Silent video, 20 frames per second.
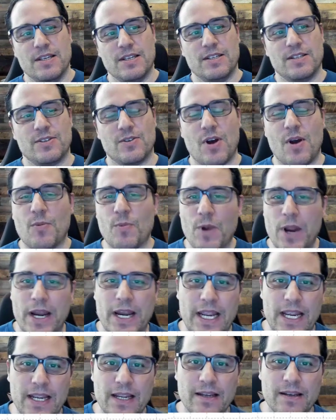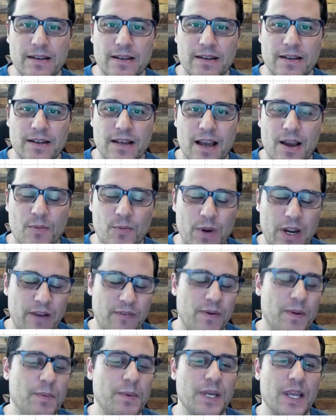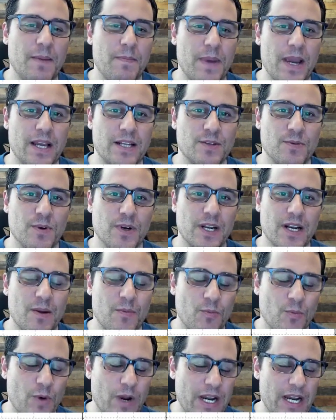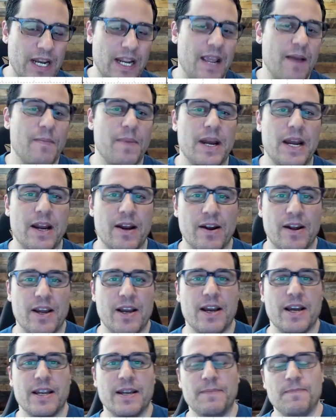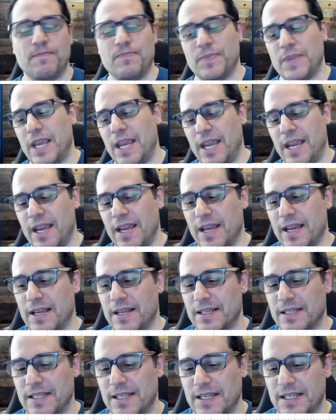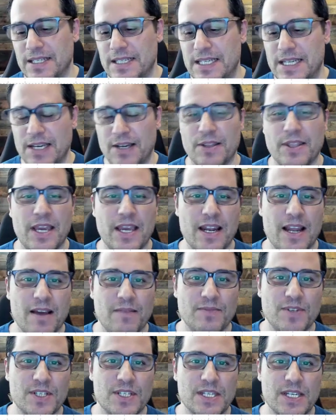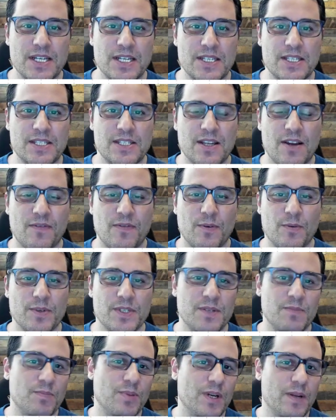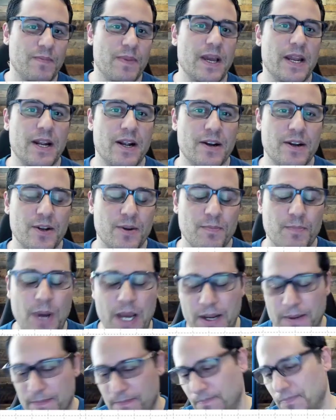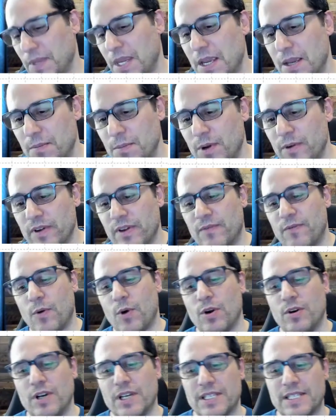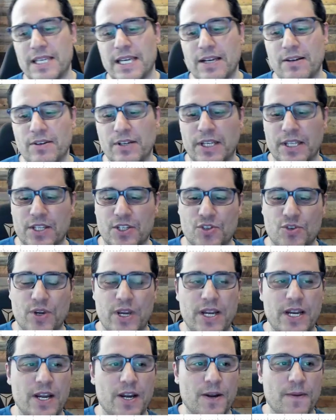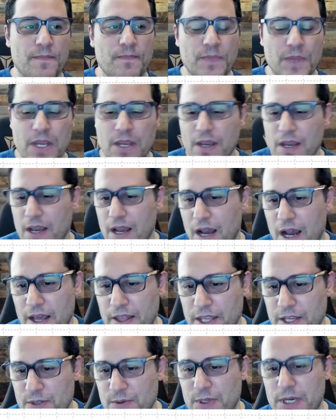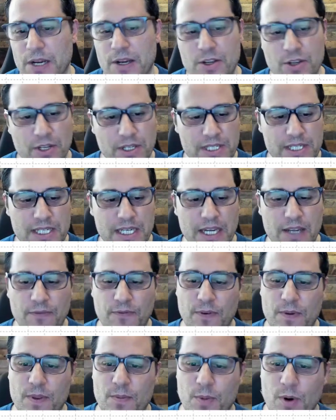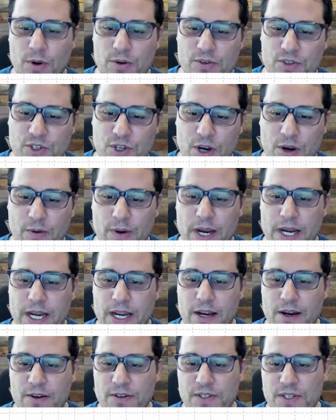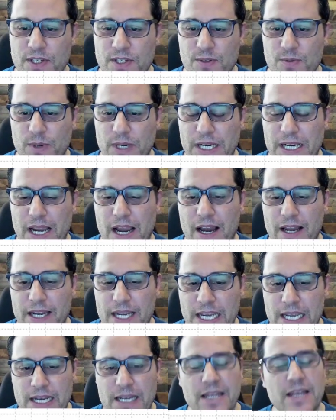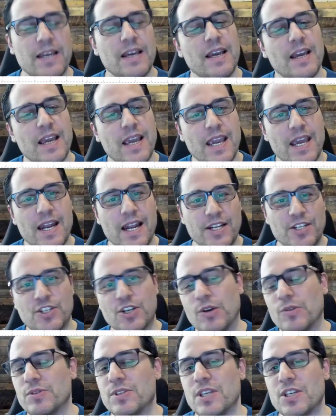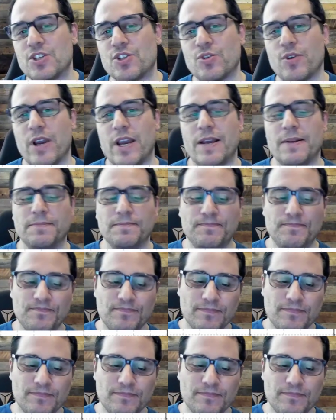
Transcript: So I'm ready. I'm ready for people to get back to work, and I'm ready to get my hair cut. And until then, I'm just going to suffer with some pretty bad hairdo. But moving forward, let's take a look at this trade here. On this one here, you can see it from the broker's chart right here. So this is where he got in. And I chose this trade.